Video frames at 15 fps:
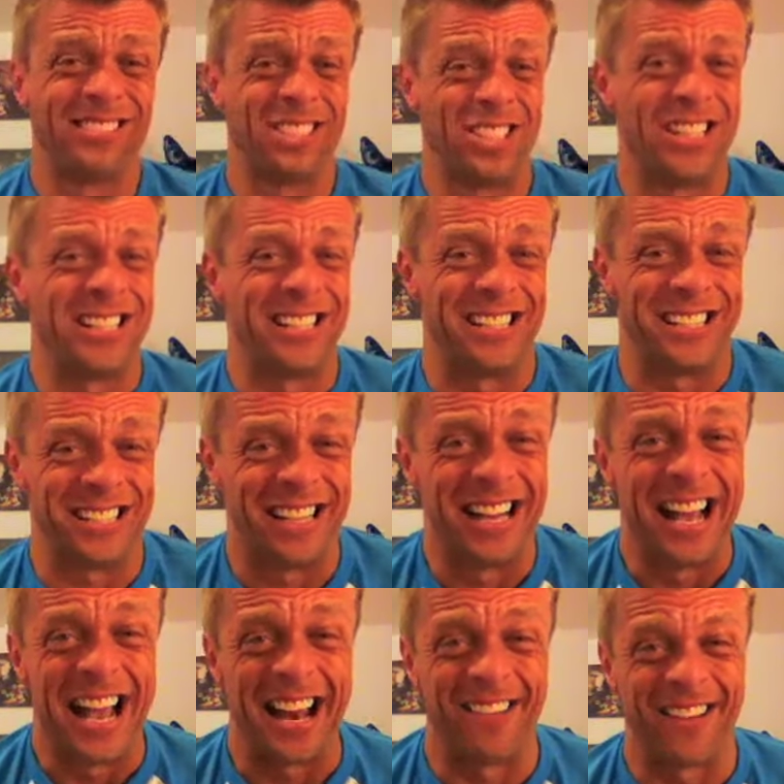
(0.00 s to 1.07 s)
She is.
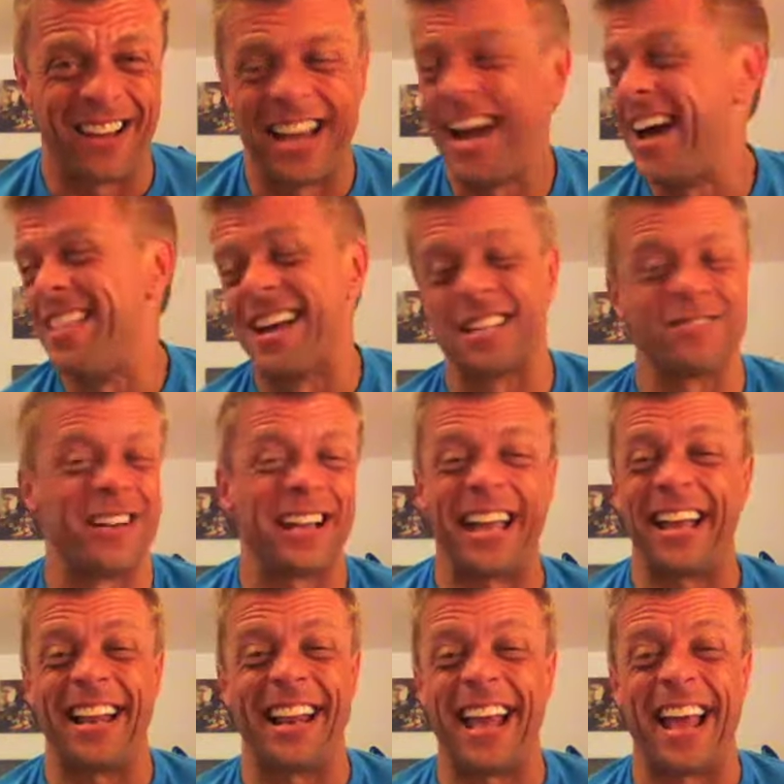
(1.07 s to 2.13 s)
Anyway, that's my
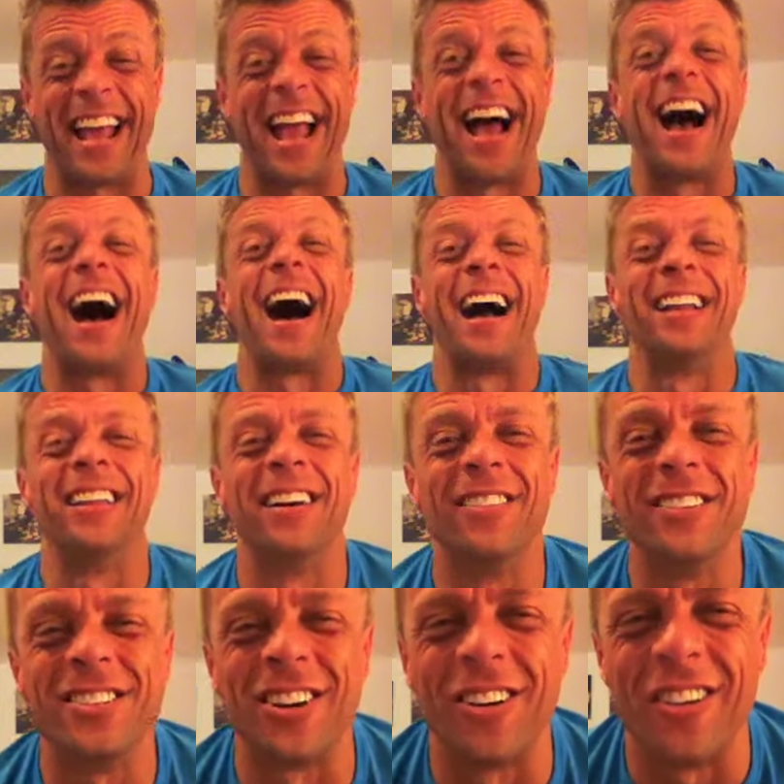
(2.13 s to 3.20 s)
gay today. I love you,
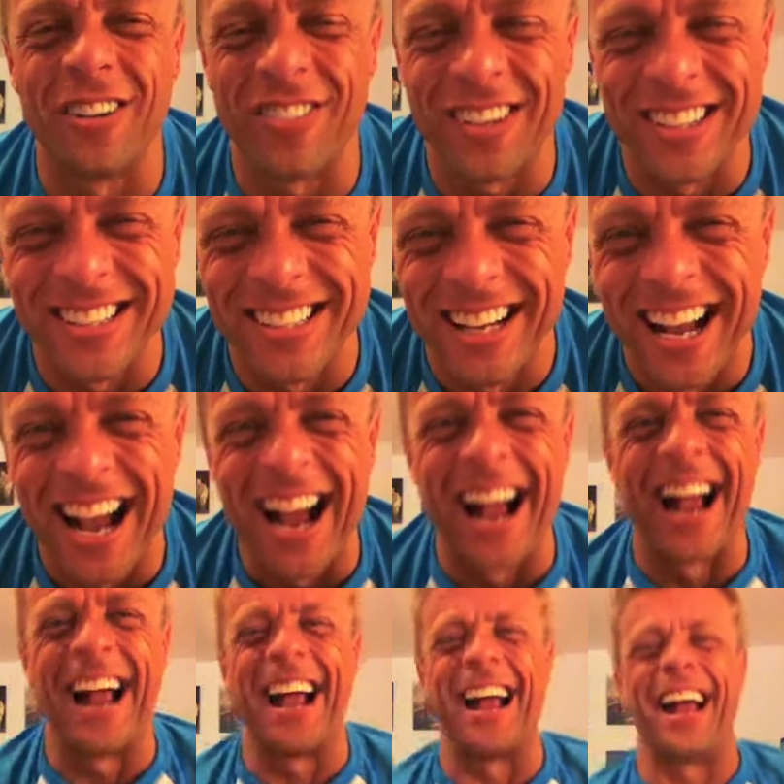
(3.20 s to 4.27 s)
Joan Rivers.
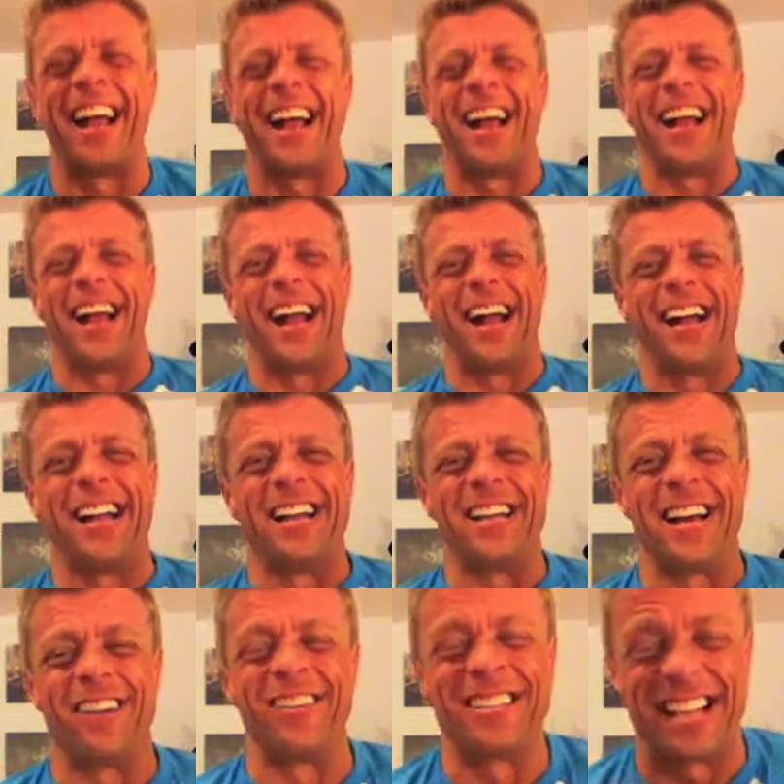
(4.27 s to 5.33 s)
And
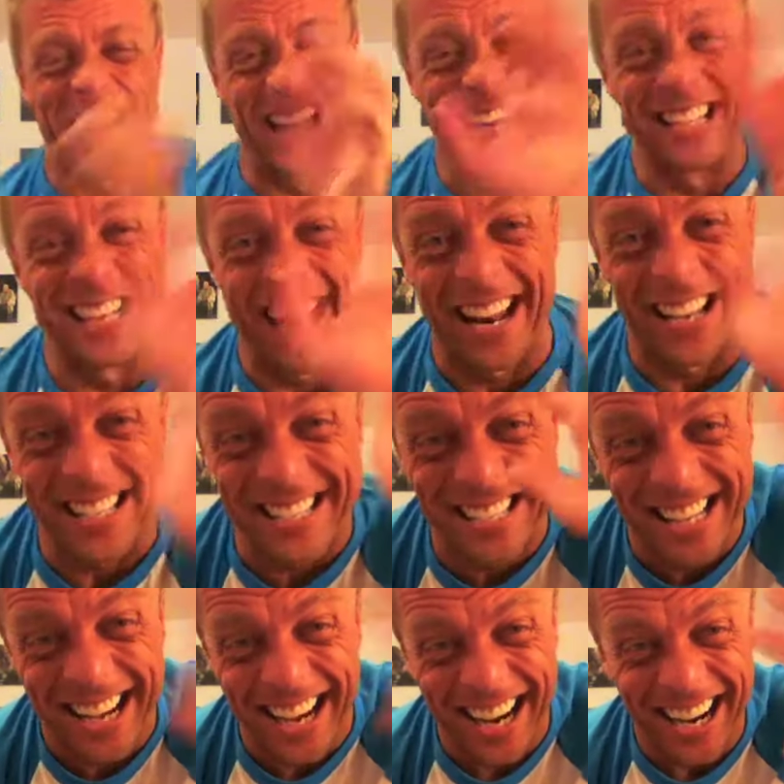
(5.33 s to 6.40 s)
I want to say hi to
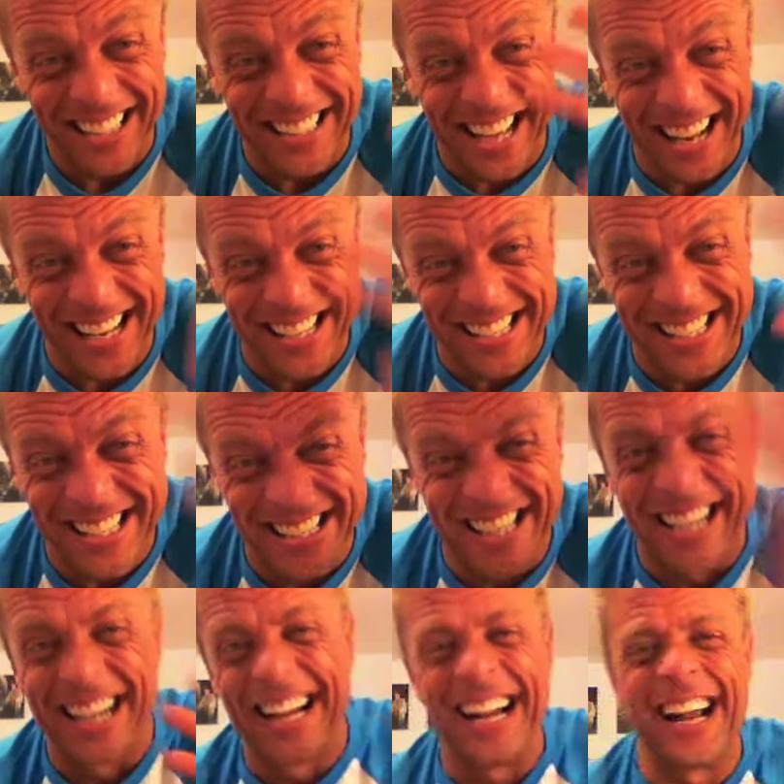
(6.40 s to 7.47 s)
Dennis. Hi, Dennis.
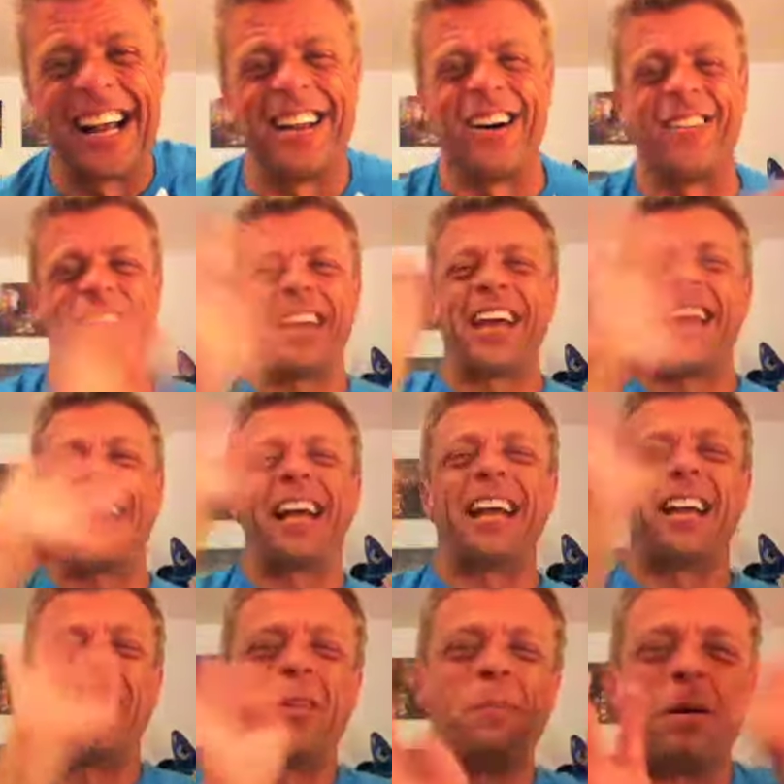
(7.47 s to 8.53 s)
And all the gang
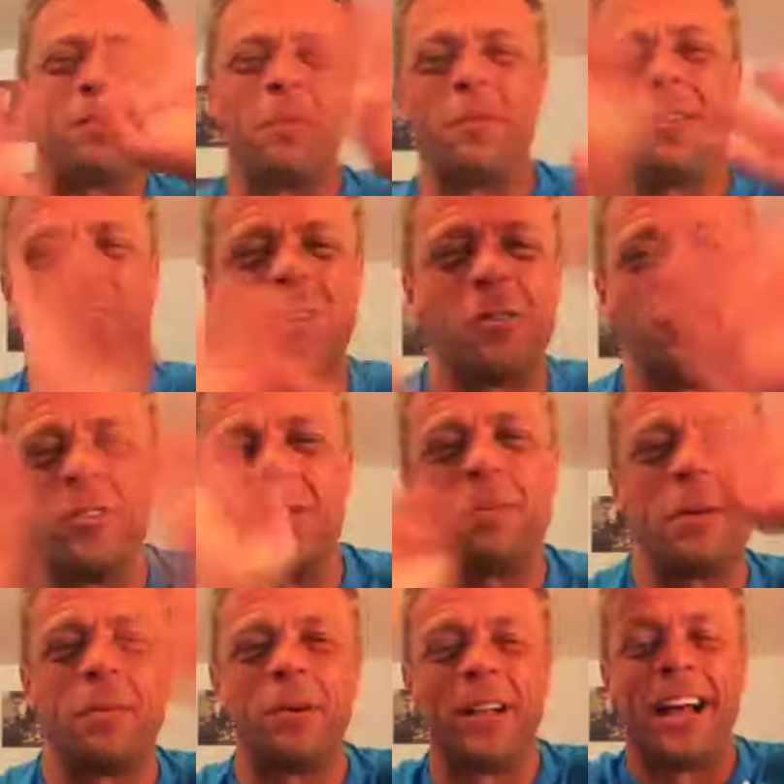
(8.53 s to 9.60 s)
and all the people with Joan Rivers
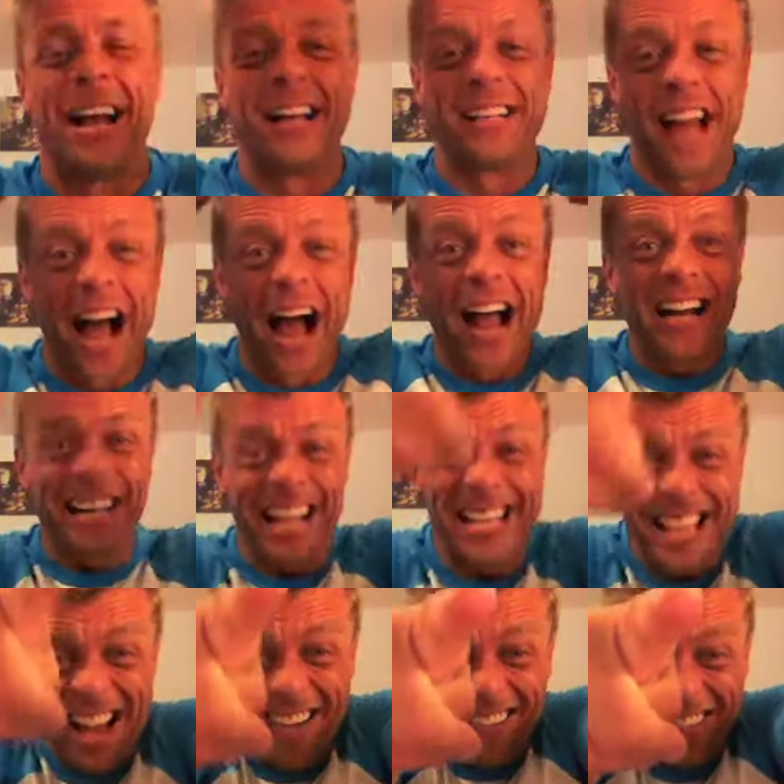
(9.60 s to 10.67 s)
people. And
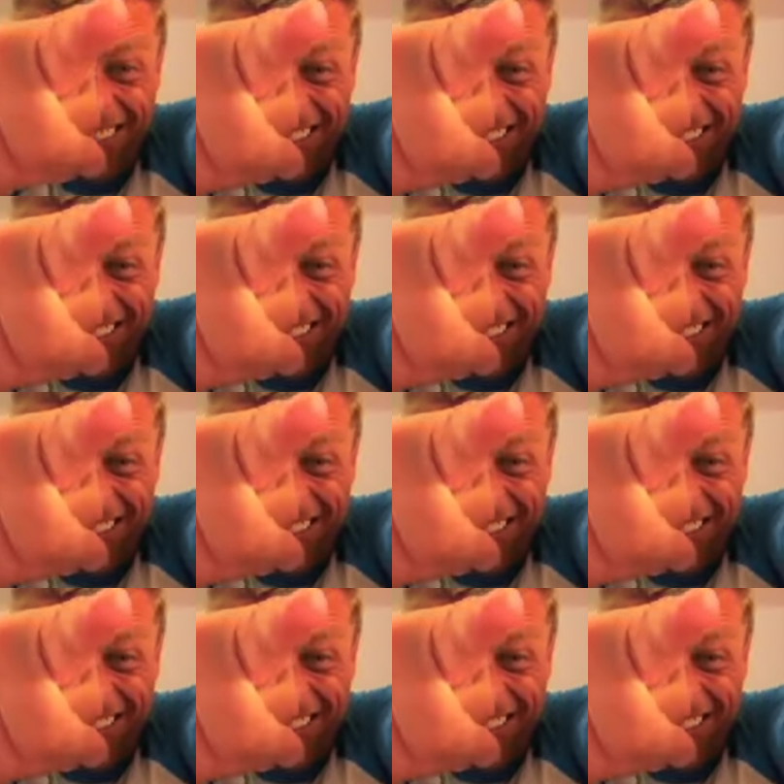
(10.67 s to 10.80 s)
guess out.